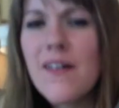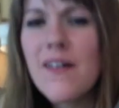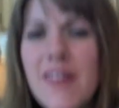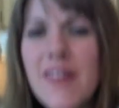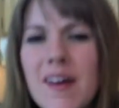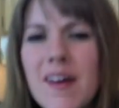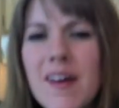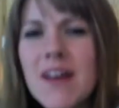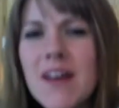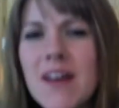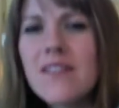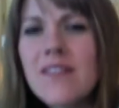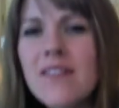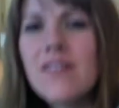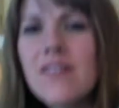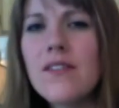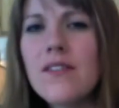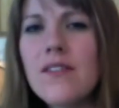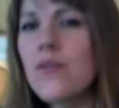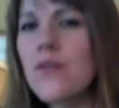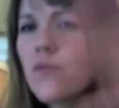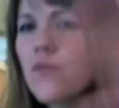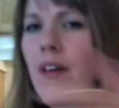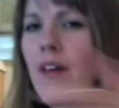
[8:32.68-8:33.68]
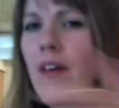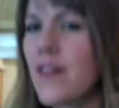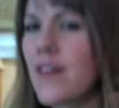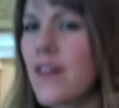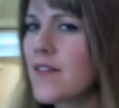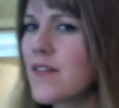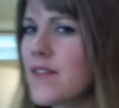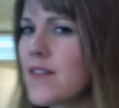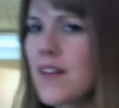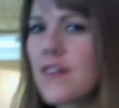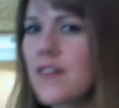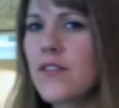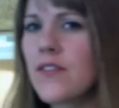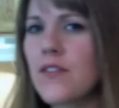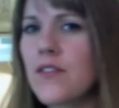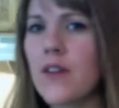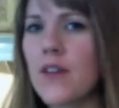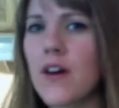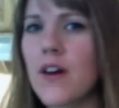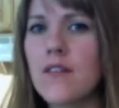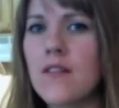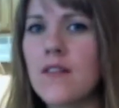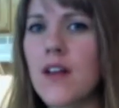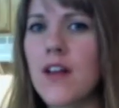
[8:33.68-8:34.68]
that makes it so nothing sticks to
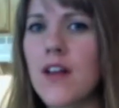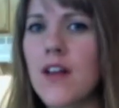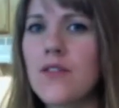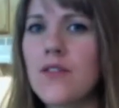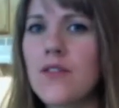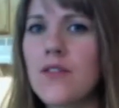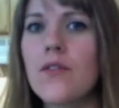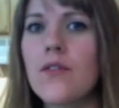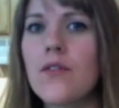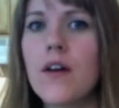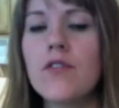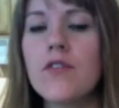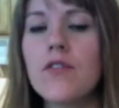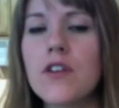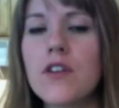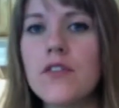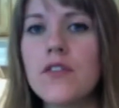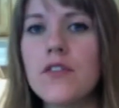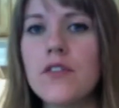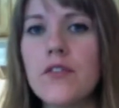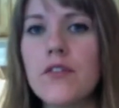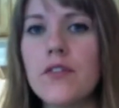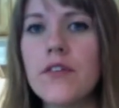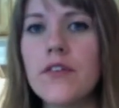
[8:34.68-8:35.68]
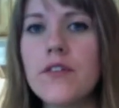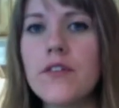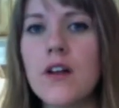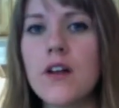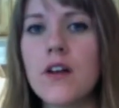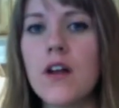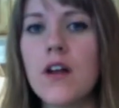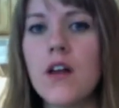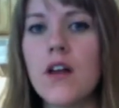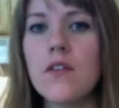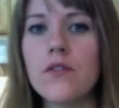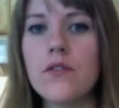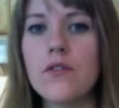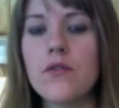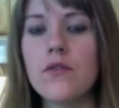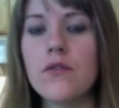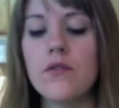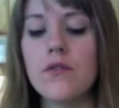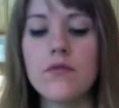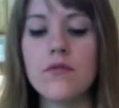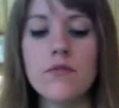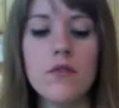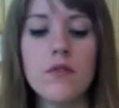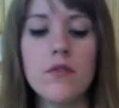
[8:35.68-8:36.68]
it, and you don't ever need to grease it, and so